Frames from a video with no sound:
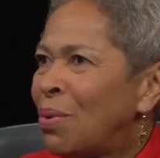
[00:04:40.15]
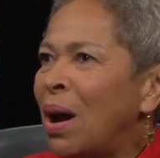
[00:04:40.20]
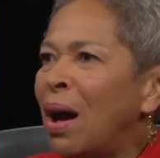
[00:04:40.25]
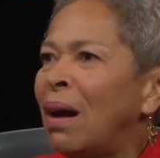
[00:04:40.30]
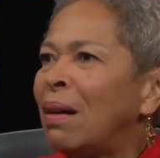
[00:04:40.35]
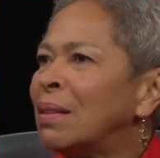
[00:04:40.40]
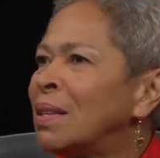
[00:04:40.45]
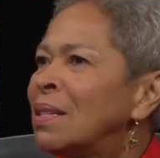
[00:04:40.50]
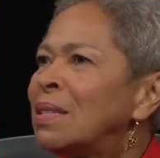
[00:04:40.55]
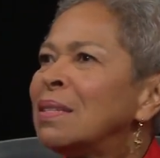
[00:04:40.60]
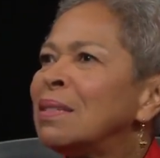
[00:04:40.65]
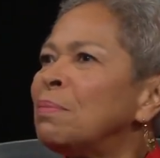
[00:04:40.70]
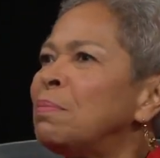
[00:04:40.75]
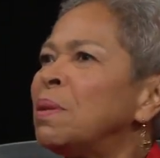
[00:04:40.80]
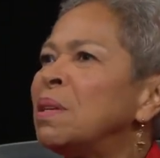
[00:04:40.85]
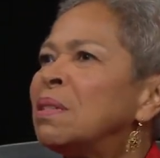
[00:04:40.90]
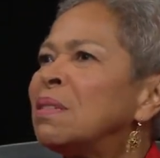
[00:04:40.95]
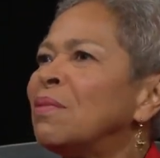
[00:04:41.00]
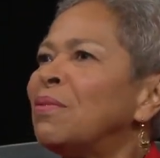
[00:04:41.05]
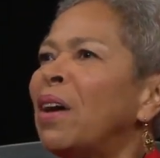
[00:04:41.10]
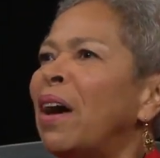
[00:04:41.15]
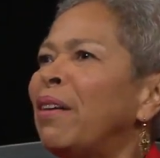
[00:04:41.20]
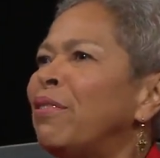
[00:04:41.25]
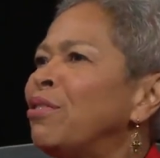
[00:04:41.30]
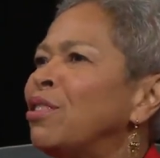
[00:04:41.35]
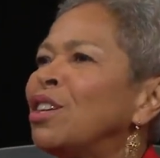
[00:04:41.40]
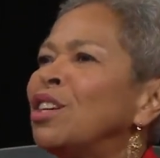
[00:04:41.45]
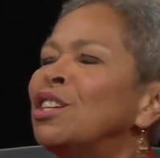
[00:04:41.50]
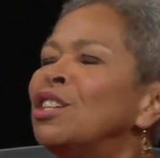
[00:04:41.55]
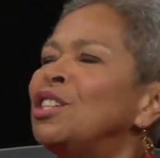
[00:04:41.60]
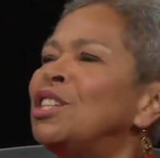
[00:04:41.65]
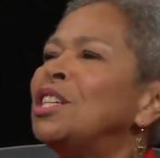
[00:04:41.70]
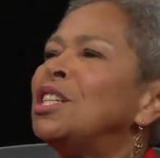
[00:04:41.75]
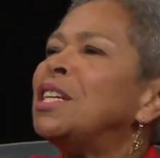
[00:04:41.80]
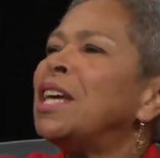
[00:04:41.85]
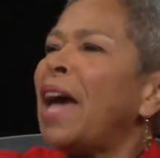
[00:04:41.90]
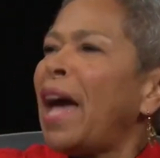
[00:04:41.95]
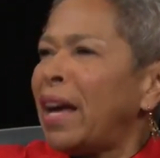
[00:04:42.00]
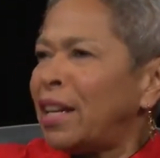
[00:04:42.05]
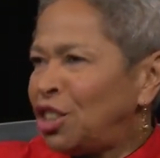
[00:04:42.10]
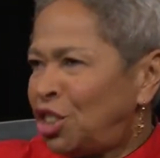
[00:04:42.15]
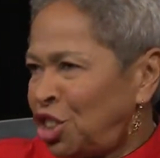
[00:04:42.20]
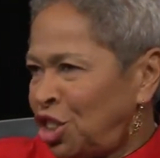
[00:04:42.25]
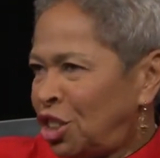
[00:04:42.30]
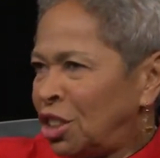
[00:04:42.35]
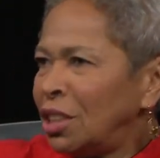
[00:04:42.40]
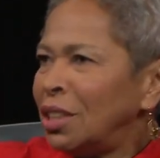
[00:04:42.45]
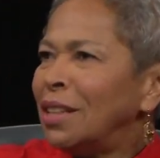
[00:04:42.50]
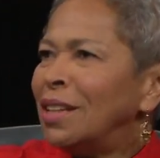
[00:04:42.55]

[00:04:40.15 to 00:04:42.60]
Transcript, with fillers: wow, this is a piece of Africa detached.